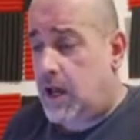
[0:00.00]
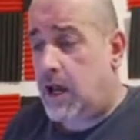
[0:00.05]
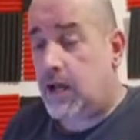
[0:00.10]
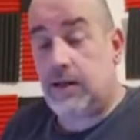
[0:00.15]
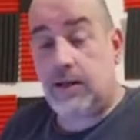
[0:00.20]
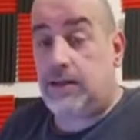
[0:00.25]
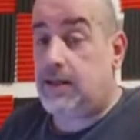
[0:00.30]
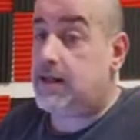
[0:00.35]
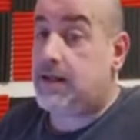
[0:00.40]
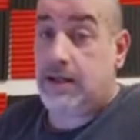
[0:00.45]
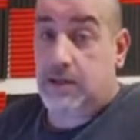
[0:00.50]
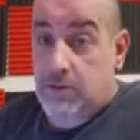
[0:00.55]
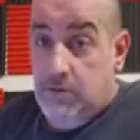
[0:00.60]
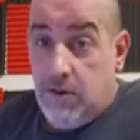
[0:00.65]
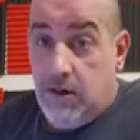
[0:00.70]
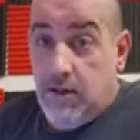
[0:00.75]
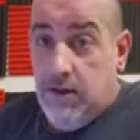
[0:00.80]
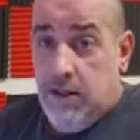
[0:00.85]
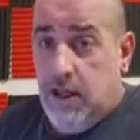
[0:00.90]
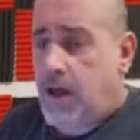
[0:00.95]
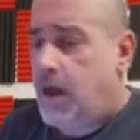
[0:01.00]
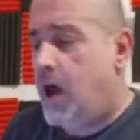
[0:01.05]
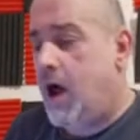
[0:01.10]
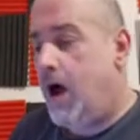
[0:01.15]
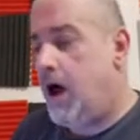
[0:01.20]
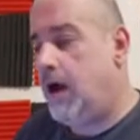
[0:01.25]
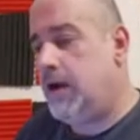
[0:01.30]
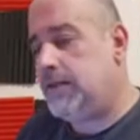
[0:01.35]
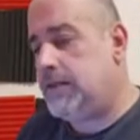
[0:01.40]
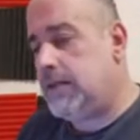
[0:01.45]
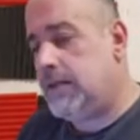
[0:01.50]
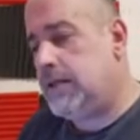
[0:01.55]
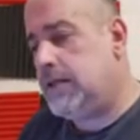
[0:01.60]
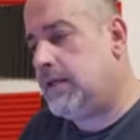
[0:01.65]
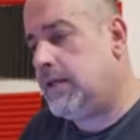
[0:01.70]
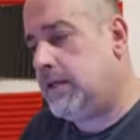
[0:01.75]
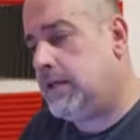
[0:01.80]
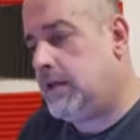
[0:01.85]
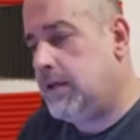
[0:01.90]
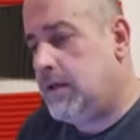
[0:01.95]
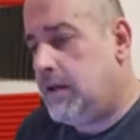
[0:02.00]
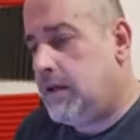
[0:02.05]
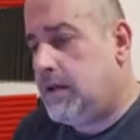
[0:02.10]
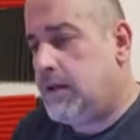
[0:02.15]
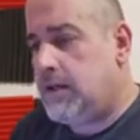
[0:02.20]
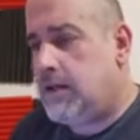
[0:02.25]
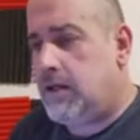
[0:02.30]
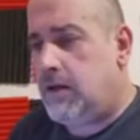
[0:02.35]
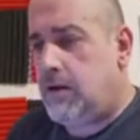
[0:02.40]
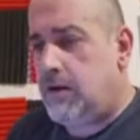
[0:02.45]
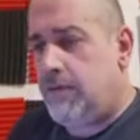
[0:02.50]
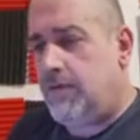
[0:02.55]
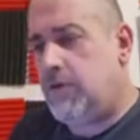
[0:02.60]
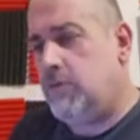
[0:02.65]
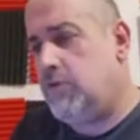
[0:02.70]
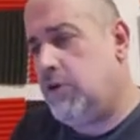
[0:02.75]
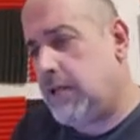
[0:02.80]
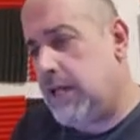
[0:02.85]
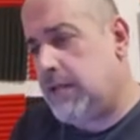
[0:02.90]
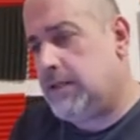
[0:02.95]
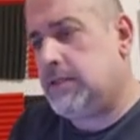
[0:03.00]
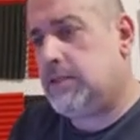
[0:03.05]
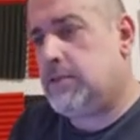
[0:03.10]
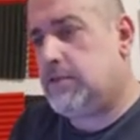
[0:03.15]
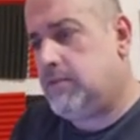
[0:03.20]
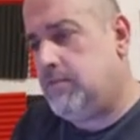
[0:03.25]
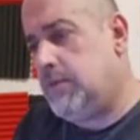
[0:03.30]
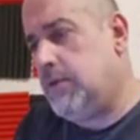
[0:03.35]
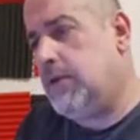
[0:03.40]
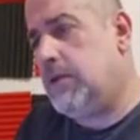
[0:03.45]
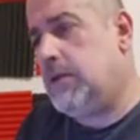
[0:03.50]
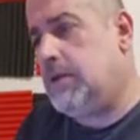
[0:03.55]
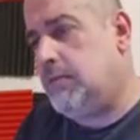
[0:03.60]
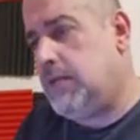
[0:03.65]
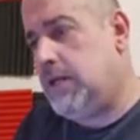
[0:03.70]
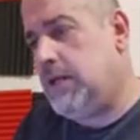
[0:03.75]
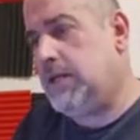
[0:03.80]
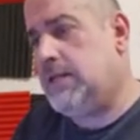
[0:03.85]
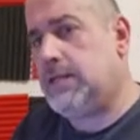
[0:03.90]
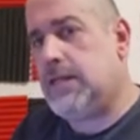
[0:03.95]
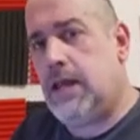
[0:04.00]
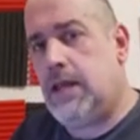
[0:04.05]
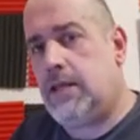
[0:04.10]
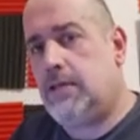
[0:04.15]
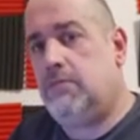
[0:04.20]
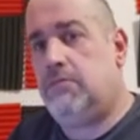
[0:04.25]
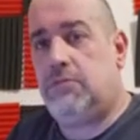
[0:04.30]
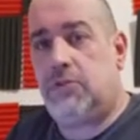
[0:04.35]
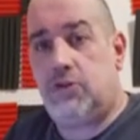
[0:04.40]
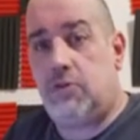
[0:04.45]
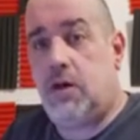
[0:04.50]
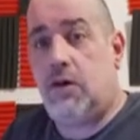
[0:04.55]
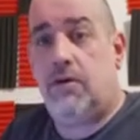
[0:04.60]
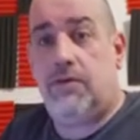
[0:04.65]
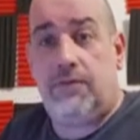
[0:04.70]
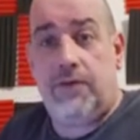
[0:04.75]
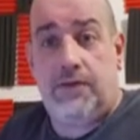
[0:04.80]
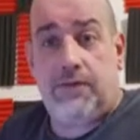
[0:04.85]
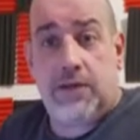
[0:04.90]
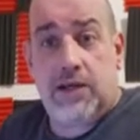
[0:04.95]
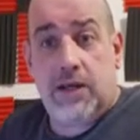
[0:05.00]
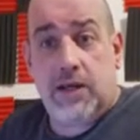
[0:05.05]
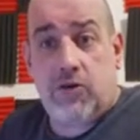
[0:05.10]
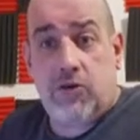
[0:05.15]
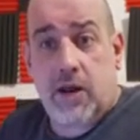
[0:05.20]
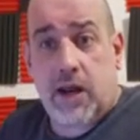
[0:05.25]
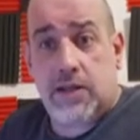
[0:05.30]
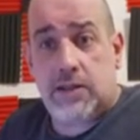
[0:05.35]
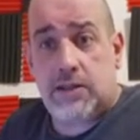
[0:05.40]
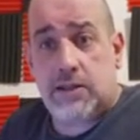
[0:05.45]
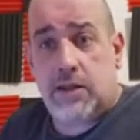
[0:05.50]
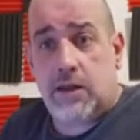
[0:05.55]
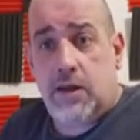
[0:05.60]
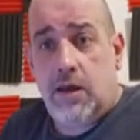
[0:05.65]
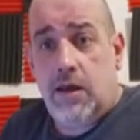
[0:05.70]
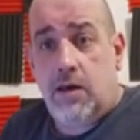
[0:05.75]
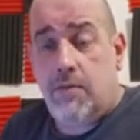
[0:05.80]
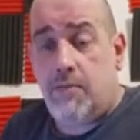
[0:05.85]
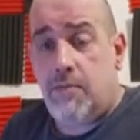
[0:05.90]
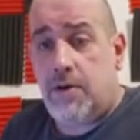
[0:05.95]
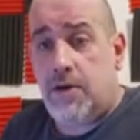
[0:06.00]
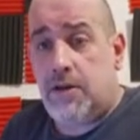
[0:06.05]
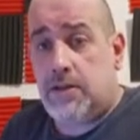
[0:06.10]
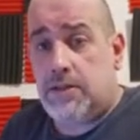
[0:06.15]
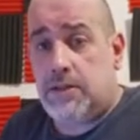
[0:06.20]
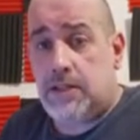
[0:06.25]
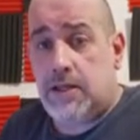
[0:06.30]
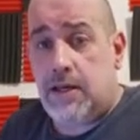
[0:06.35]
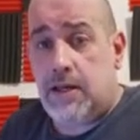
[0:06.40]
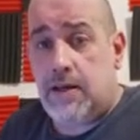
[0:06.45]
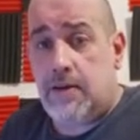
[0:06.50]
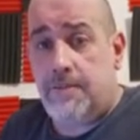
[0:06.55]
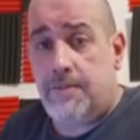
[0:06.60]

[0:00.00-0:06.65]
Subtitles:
And I think it's worth it. I think, you know, even we'll get to some in a minute, 10, 12, 15 grand. But